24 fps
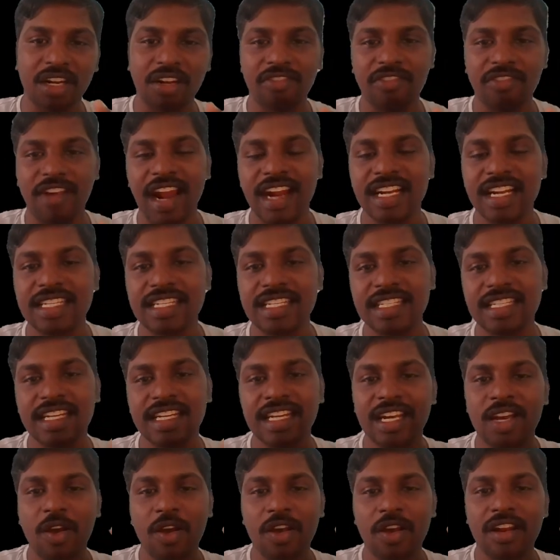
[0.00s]
vanish
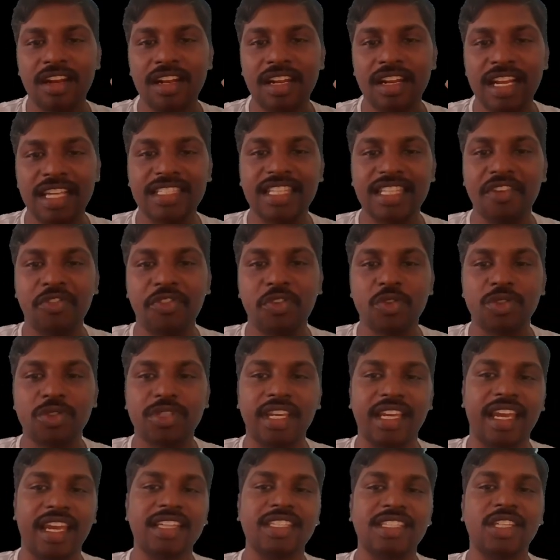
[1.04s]
less than few seconds.